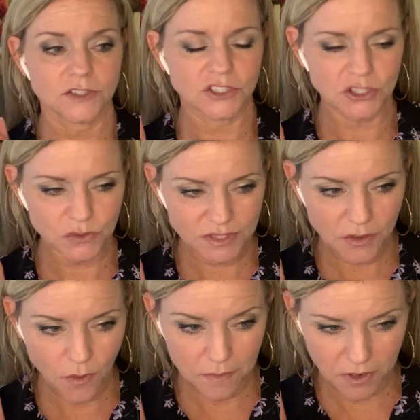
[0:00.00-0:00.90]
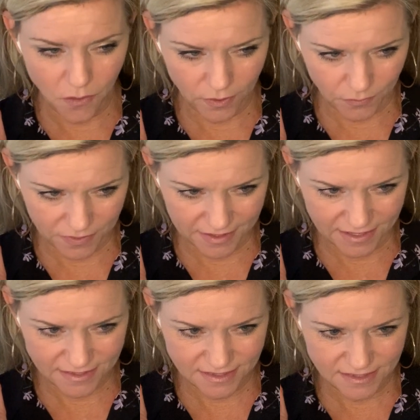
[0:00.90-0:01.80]
Do you see where I'm going with
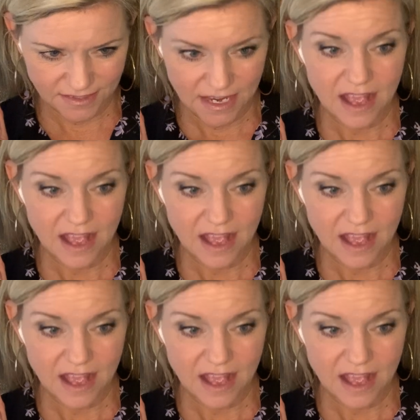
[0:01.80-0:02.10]
this?